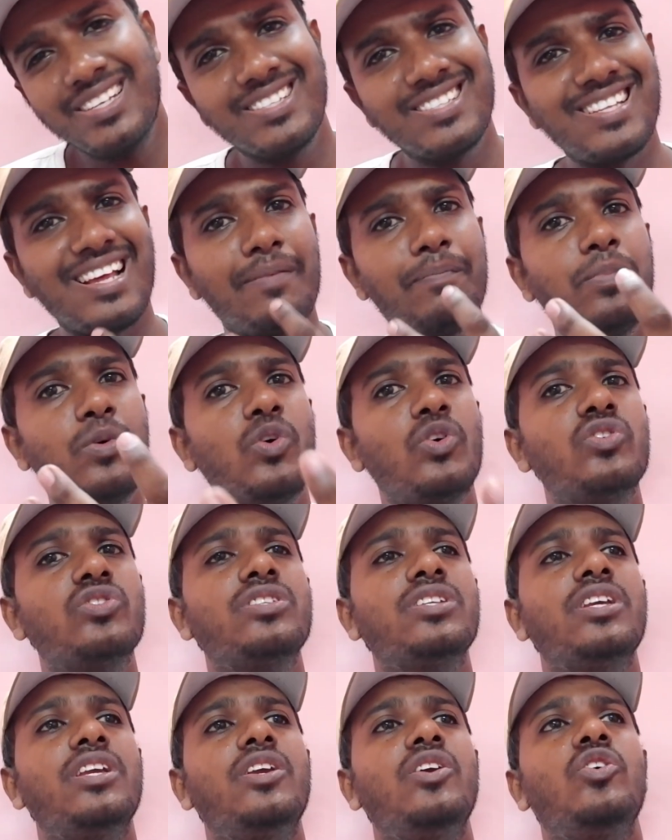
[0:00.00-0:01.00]

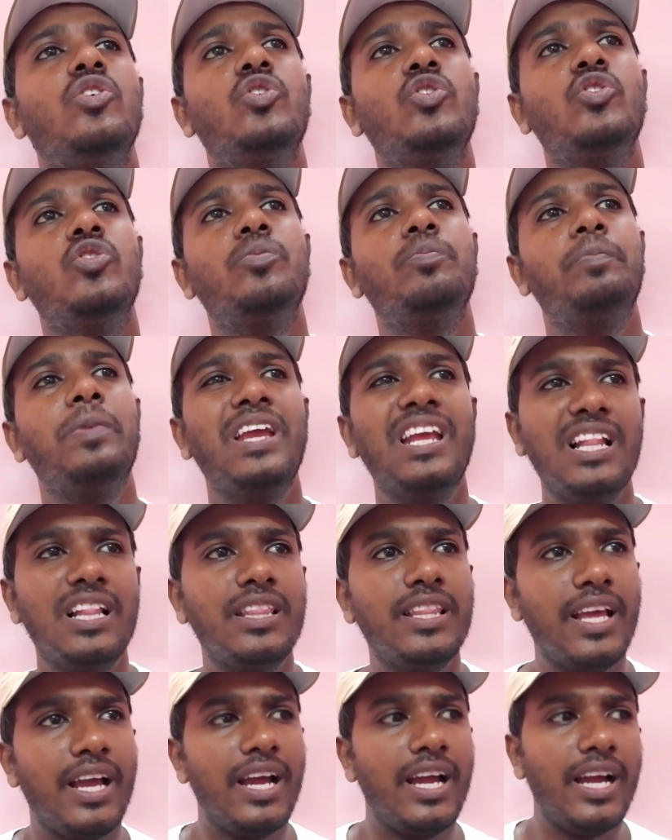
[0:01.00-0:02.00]
suppose you
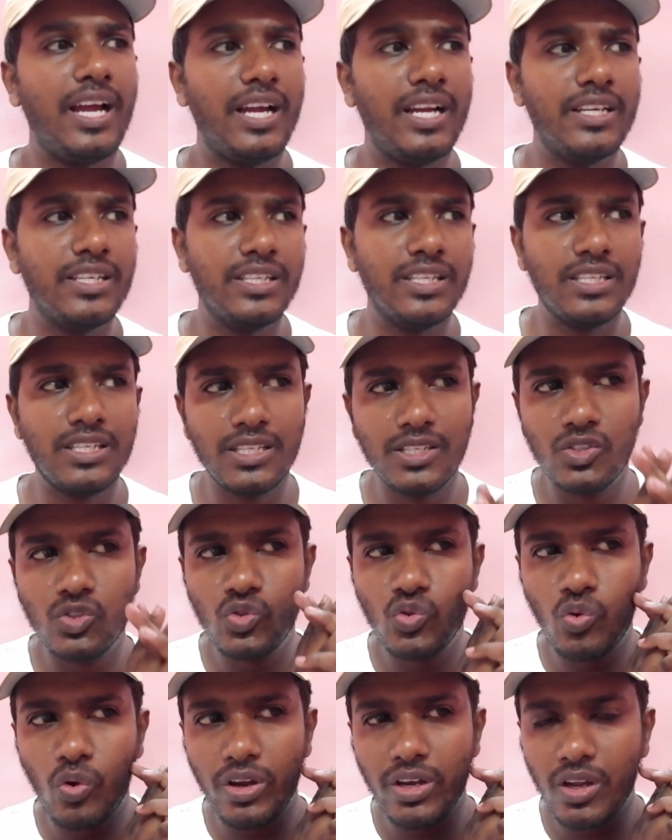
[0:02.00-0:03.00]
feel that it is
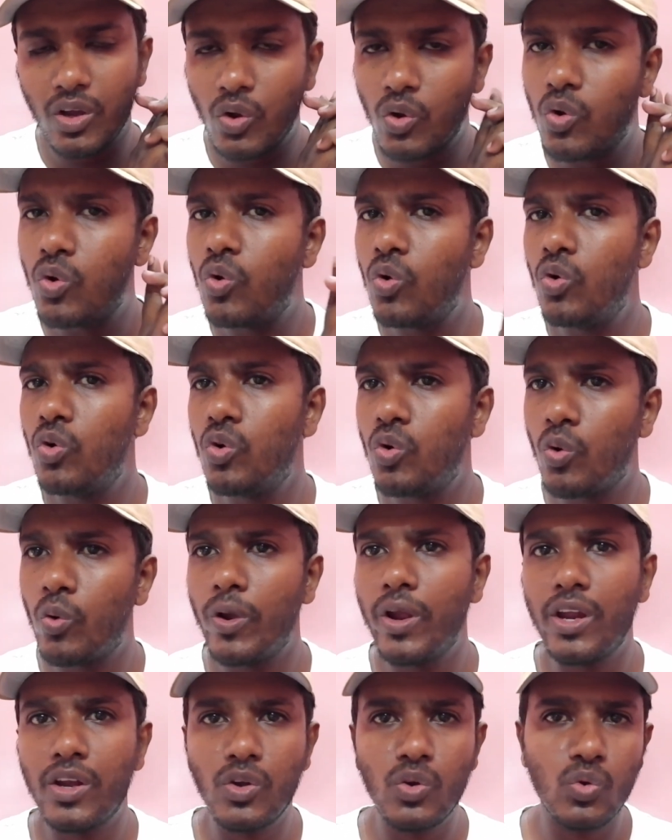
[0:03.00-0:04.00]
quite a good
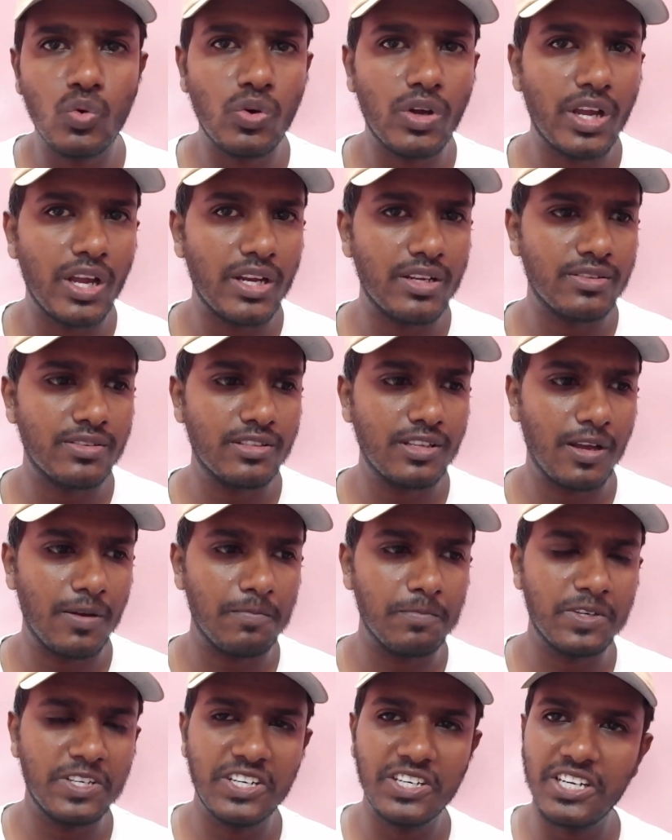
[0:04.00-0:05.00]
way to get
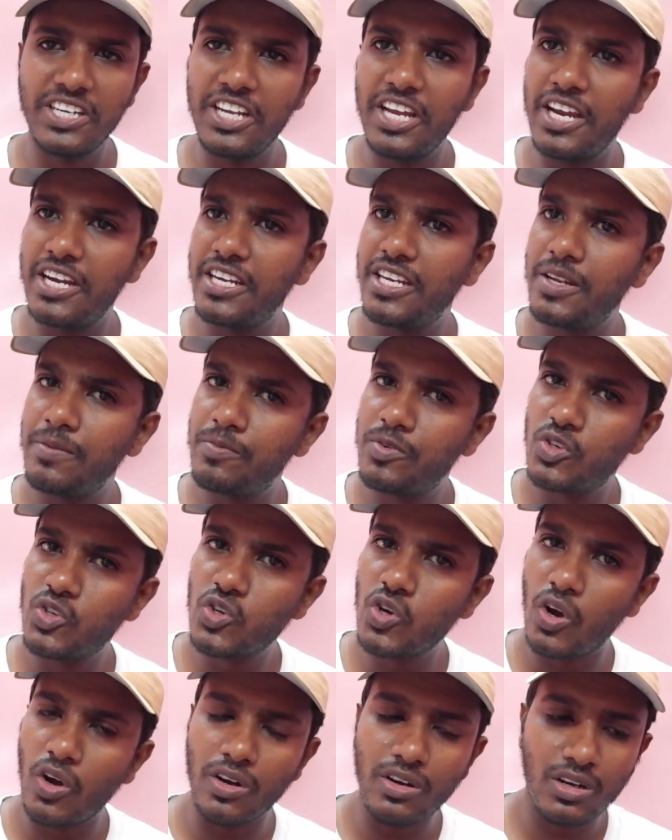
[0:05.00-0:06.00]
some creative
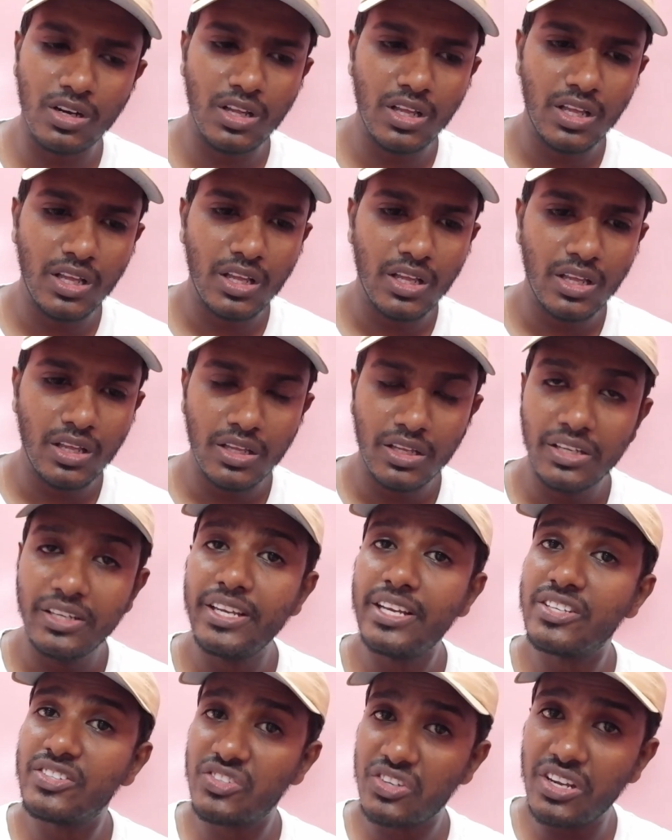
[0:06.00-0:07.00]
shot.
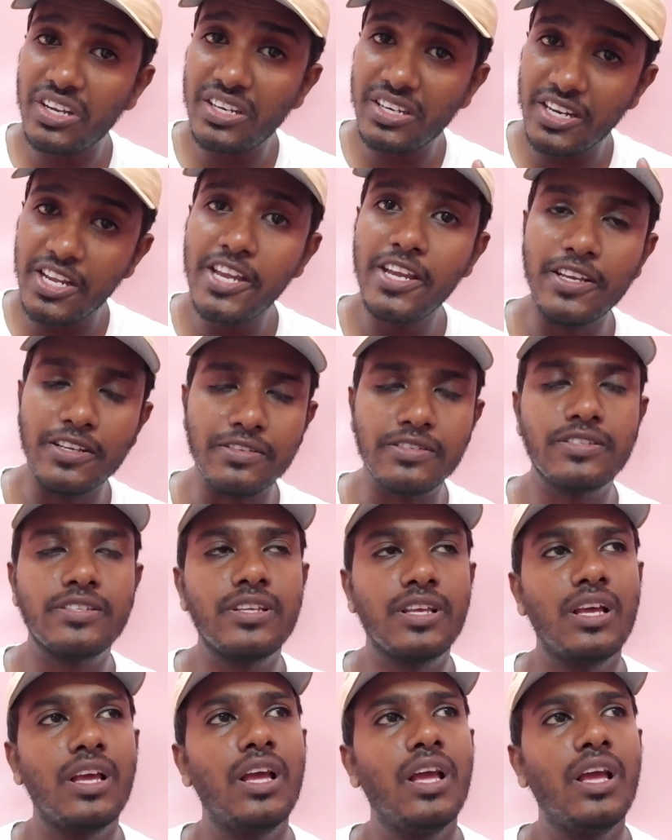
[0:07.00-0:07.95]
Yes, it is.